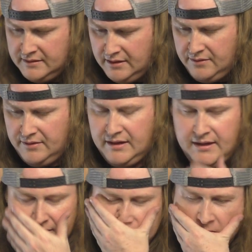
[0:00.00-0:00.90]

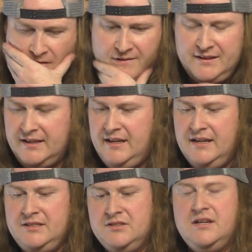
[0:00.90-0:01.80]
Alright, sorry for the heat,
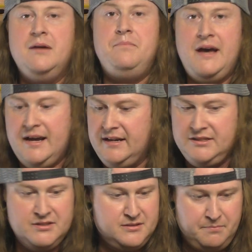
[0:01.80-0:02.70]
I just got back. I
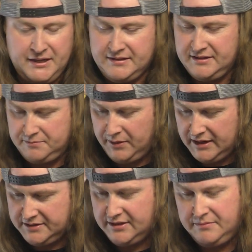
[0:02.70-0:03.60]
just picked this
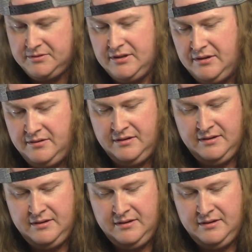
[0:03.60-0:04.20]
box up, so